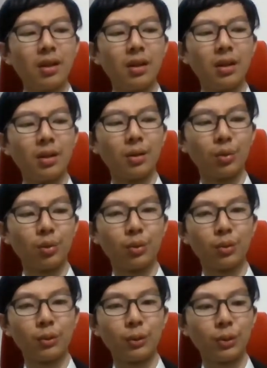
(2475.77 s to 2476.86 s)
Sorry,
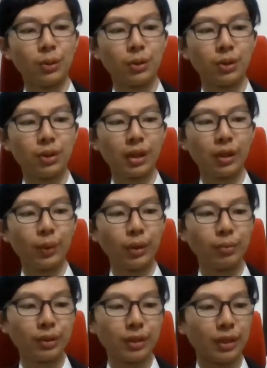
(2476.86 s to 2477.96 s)

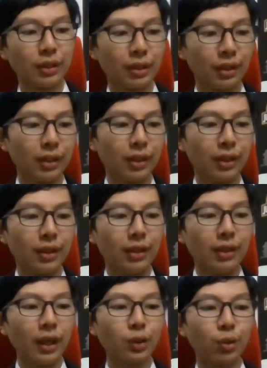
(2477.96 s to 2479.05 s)
almost done.
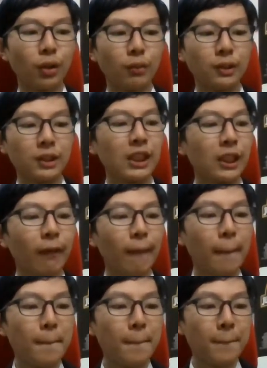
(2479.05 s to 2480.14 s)
Yes, we're almost done.
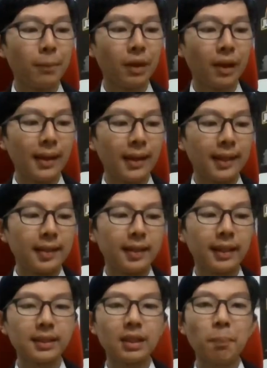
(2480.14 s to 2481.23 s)

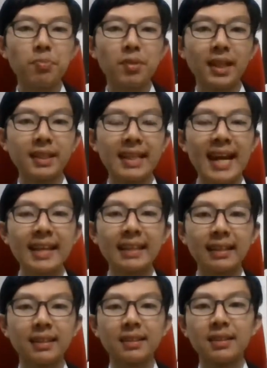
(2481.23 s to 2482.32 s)
Next up, Titanic.